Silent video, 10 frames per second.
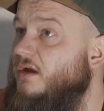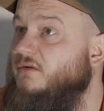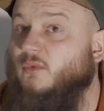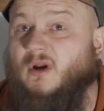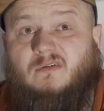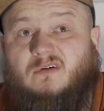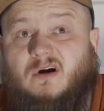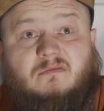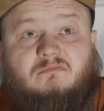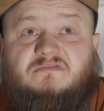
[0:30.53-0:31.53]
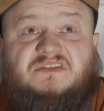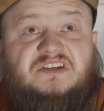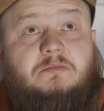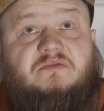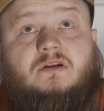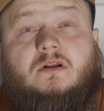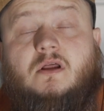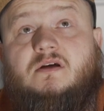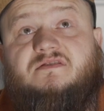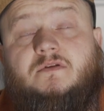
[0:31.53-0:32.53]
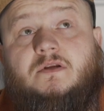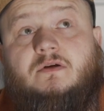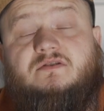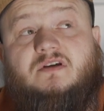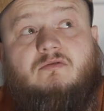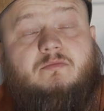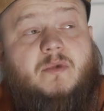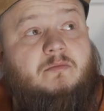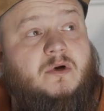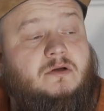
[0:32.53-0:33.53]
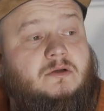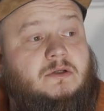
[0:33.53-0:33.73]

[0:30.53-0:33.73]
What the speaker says: Whatever I skipped in the last videos I remember.